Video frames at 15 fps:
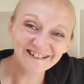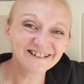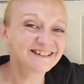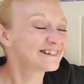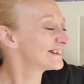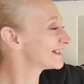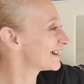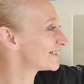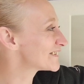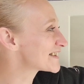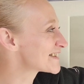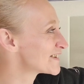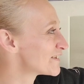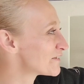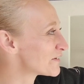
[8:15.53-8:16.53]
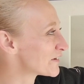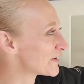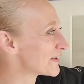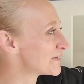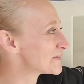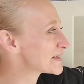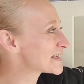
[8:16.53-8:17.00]
That was another one of
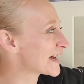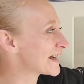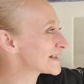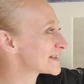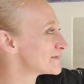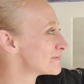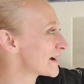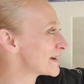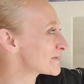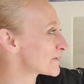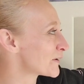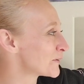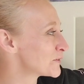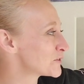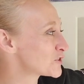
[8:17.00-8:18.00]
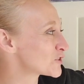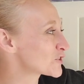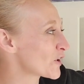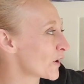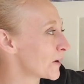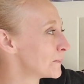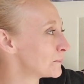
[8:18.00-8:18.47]
the mistakes I made when I was just
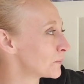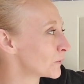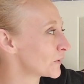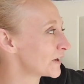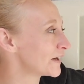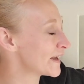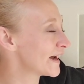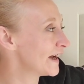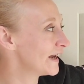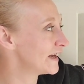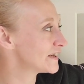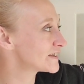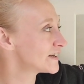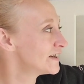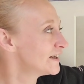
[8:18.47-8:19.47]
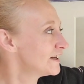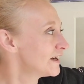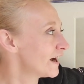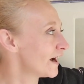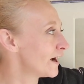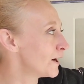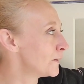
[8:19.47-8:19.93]
kind of bulling ahead.
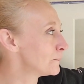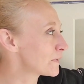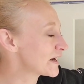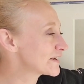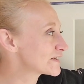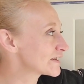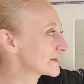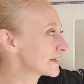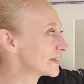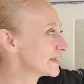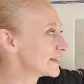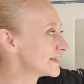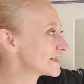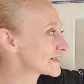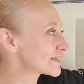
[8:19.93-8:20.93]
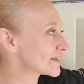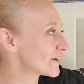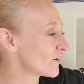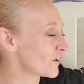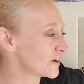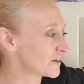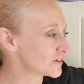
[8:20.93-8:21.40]
Basically, it's the
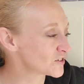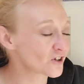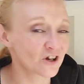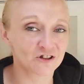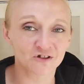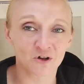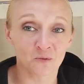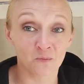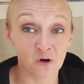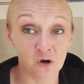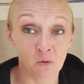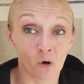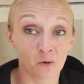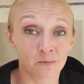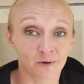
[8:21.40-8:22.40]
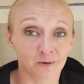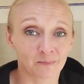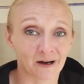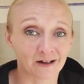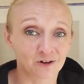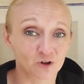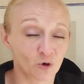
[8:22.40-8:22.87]
light that turns on when you open the
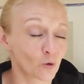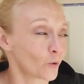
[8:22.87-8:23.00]
back door.